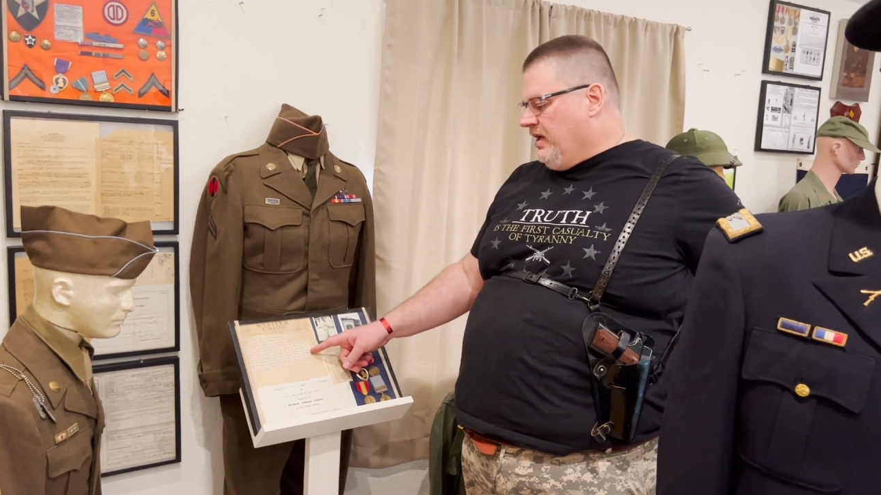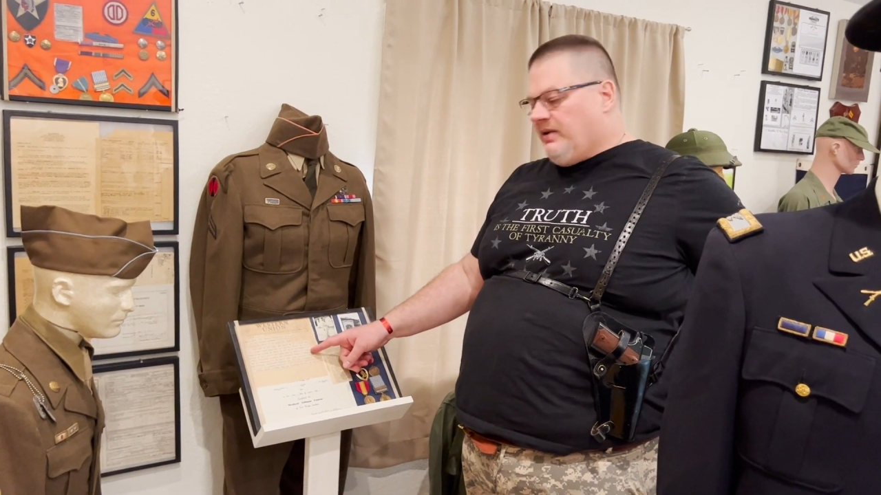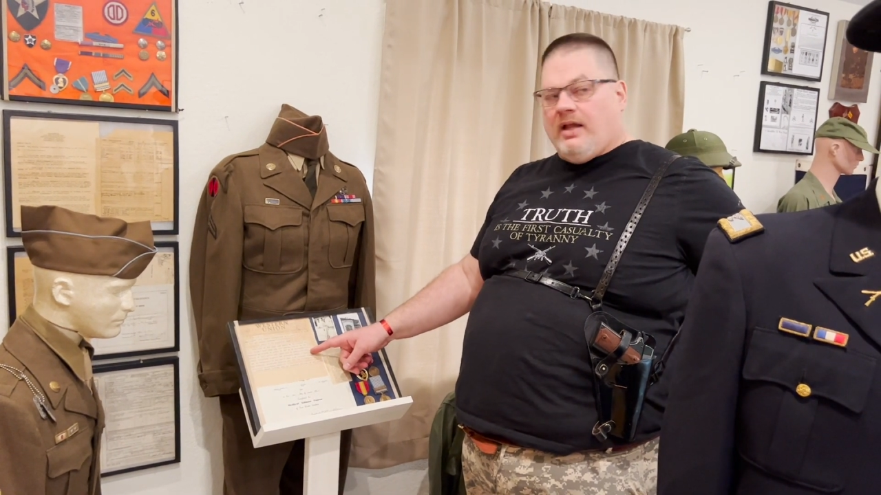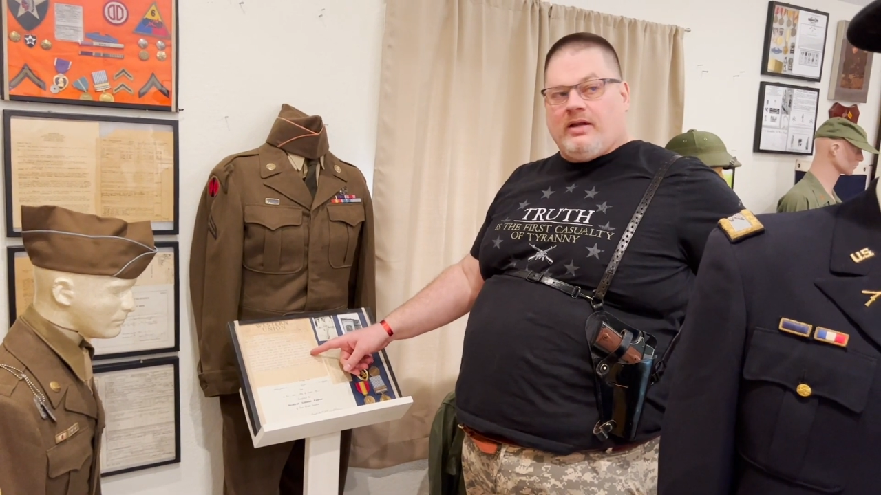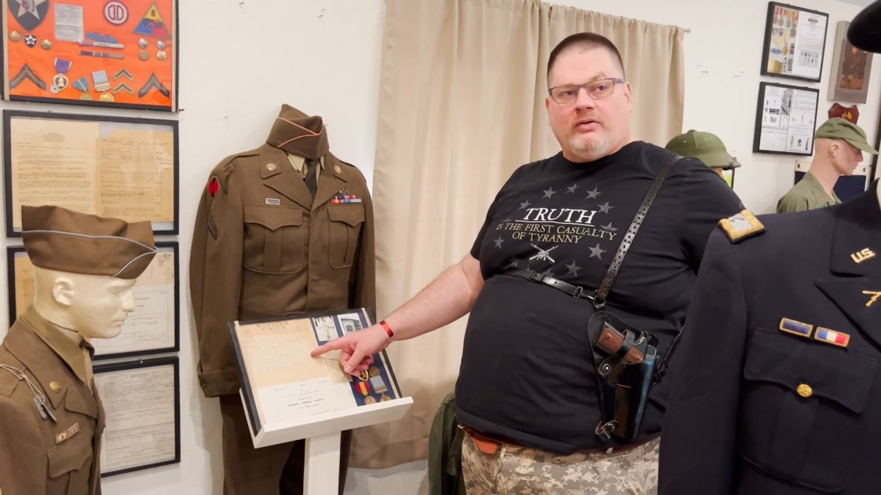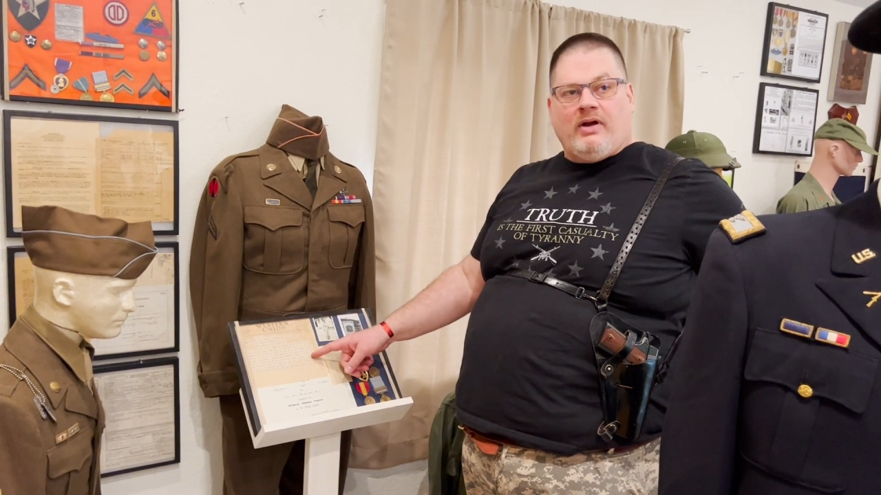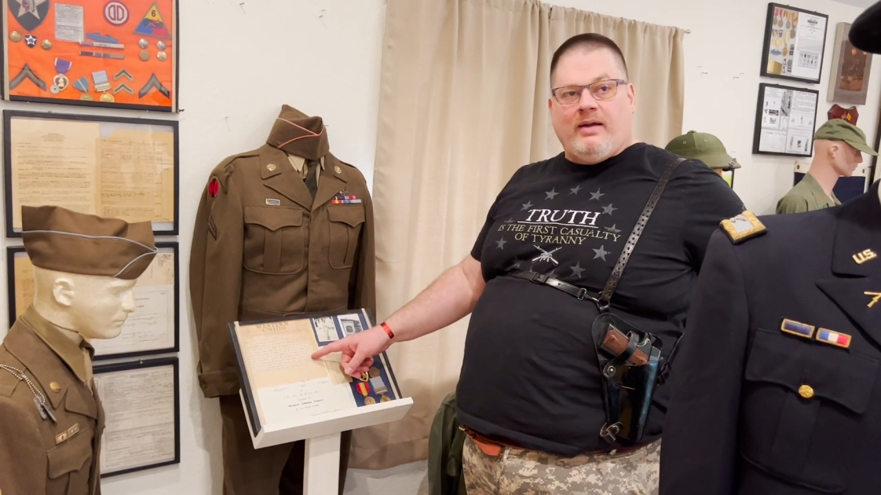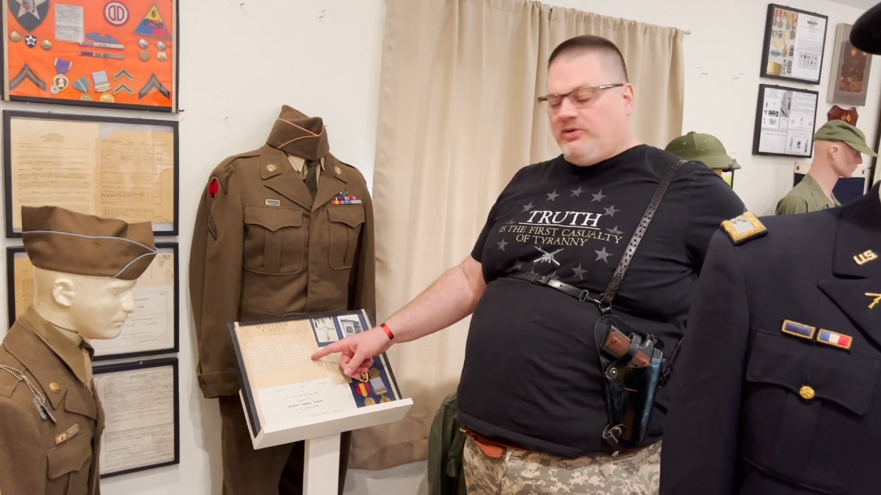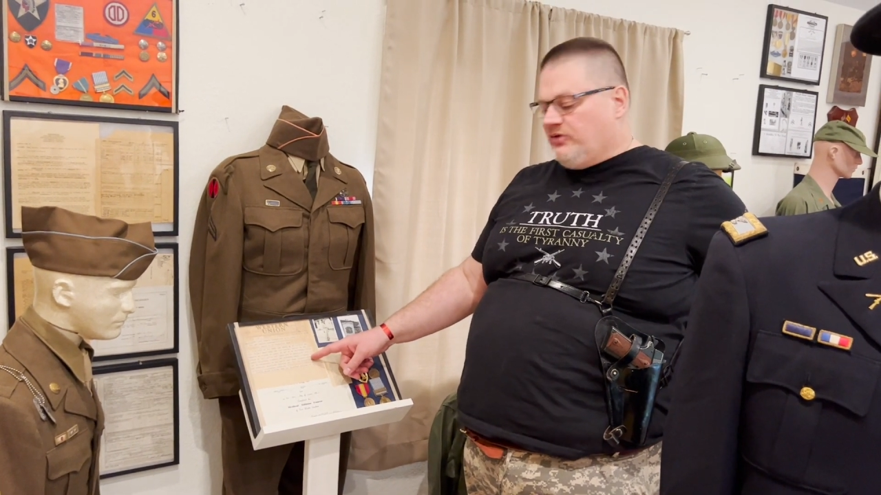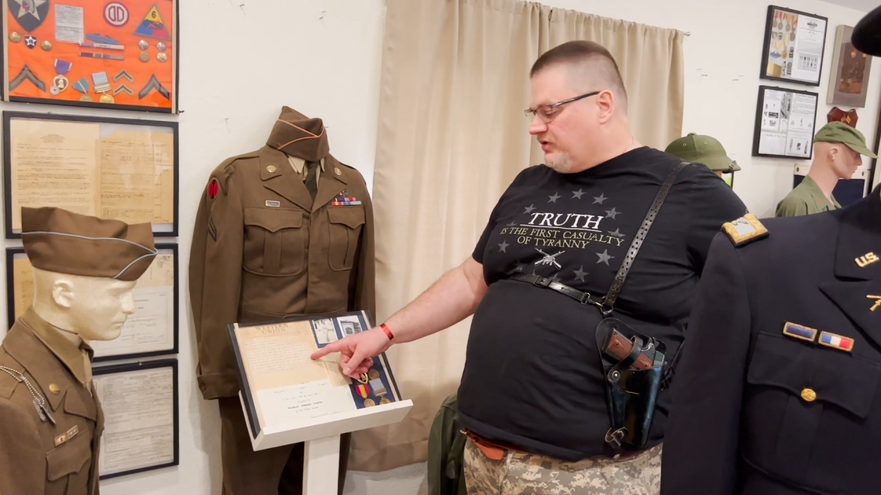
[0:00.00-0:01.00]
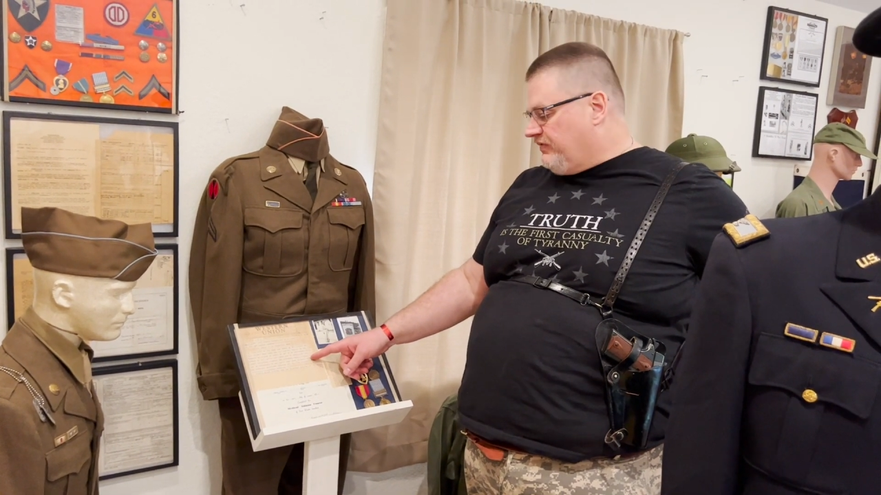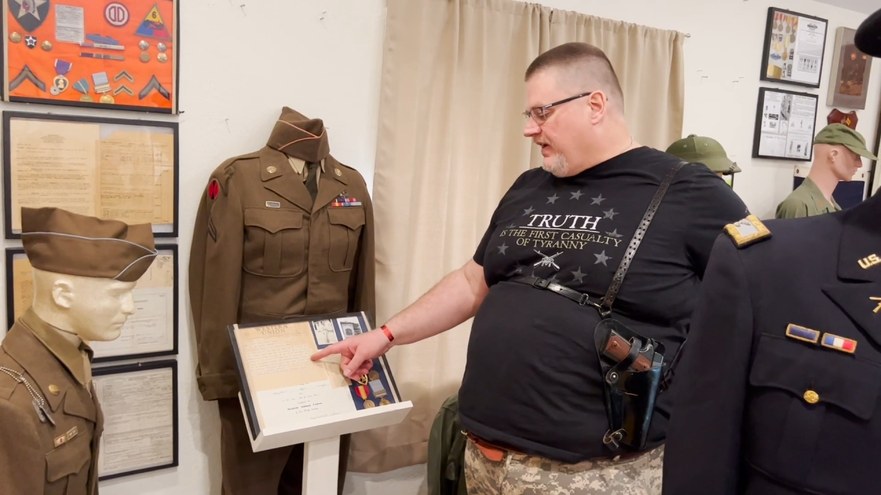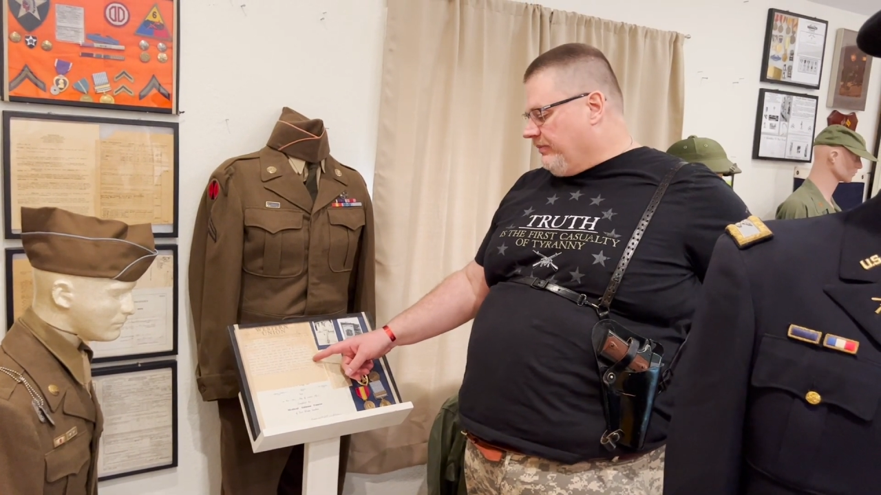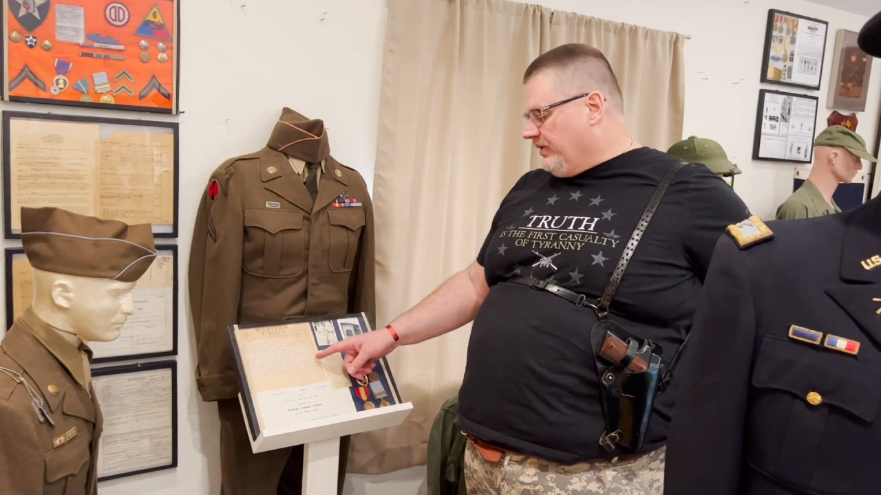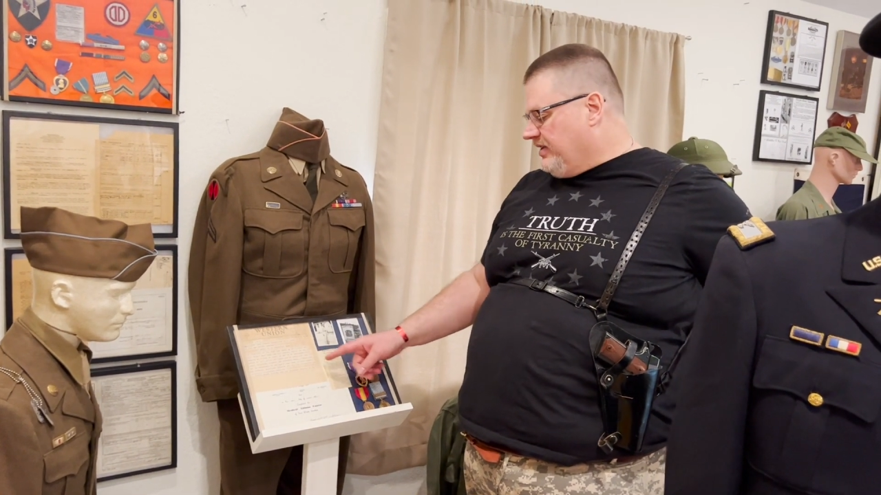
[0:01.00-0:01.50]
telegram to his
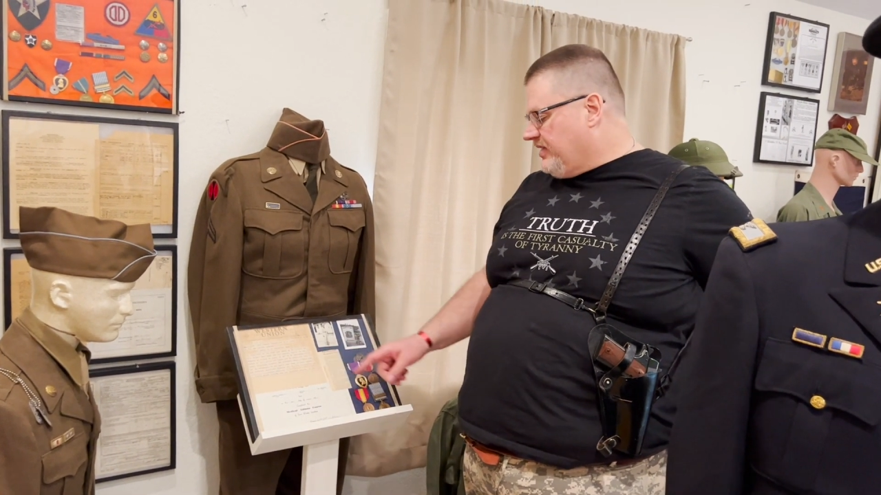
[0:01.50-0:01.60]
family